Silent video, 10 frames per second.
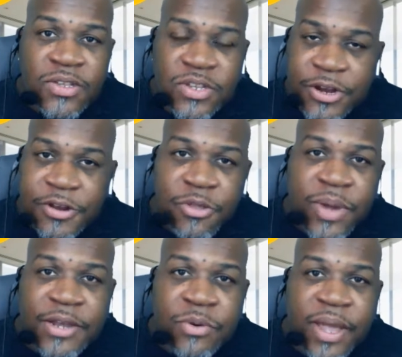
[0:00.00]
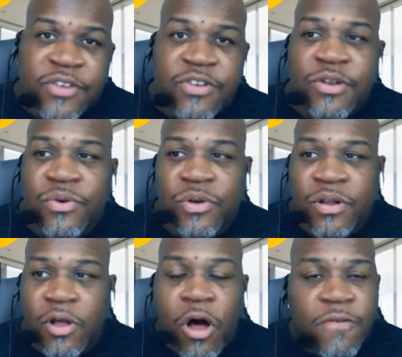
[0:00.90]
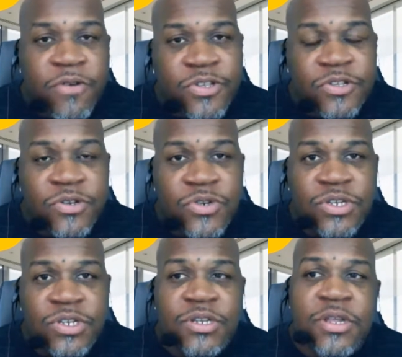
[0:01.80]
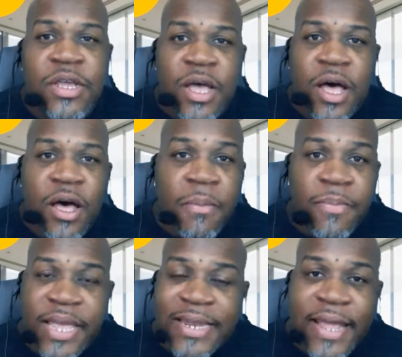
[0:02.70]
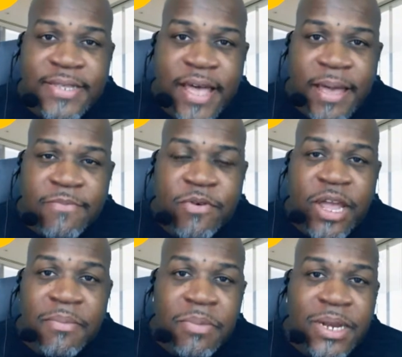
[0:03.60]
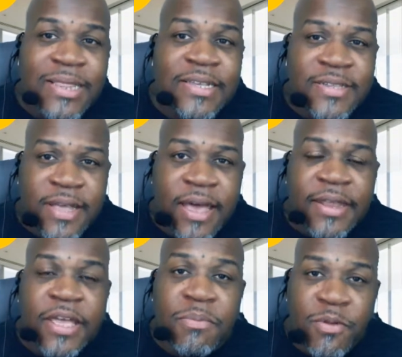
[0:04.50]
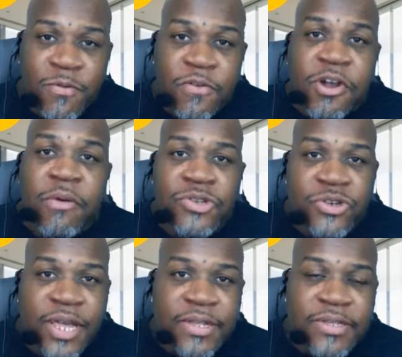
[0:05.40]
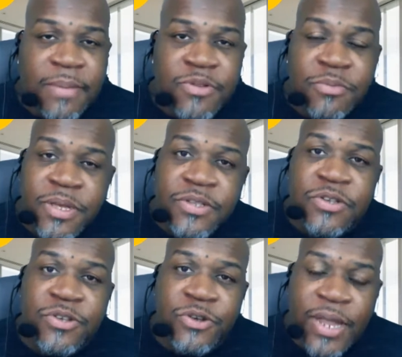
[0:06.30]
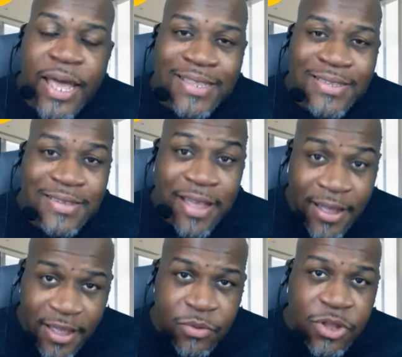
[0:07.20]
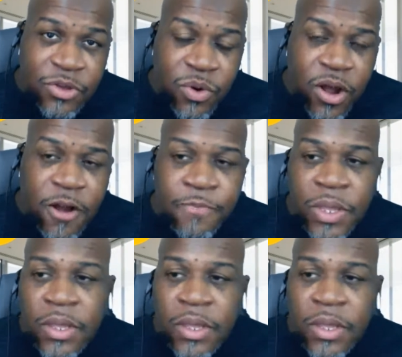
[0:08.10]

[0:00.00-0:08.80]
steered in the right direction or offer a solution in that time frame, but at least to kind of help you figure out what your next steps are be, so you're not stuck where you are.